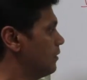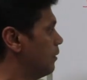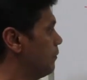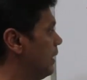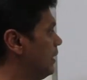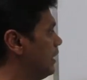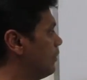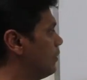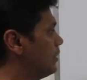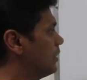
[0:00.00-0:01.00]
The main
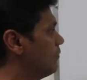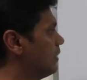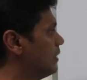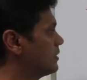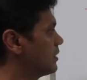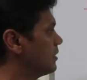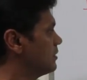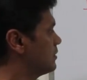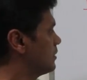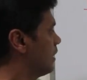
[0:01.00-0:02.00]
equation we
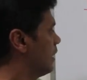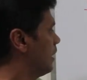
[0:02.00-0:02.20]
discuss